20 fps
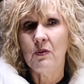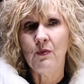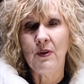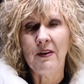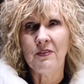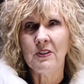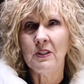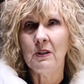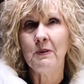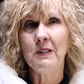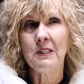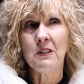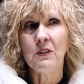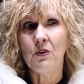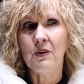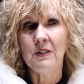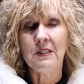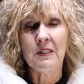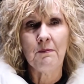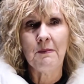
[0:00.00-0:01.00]
We have so many
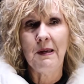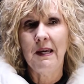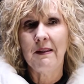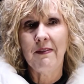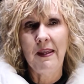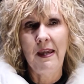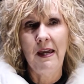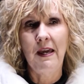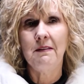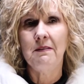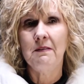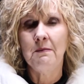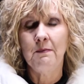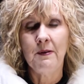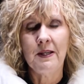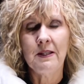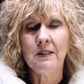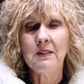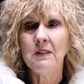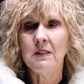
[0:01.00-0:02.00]
stories about the
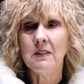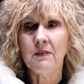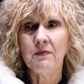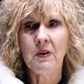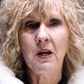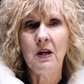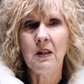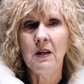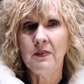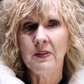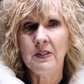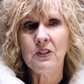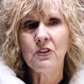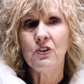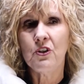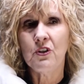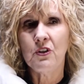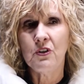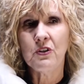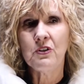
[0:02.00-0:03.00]
blessings of God on this
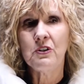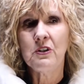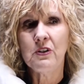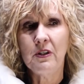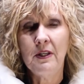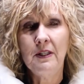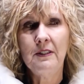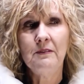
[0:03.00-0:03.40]
church.